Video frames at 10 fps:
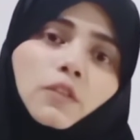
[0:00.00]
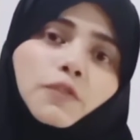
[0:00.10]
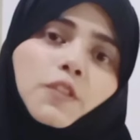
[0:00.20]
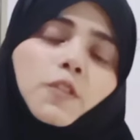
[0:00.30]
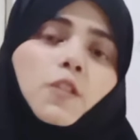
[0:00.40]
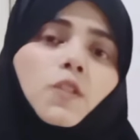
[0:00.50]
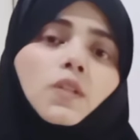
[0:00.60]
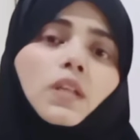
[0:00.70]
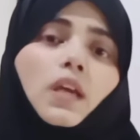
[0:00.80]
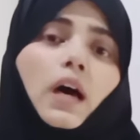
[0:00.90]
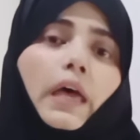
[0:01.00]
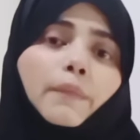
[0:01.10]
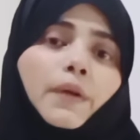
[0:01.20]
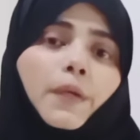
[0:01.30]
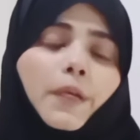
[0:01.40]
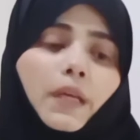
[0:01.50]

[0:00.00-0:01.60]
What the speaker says: different season they hibernate.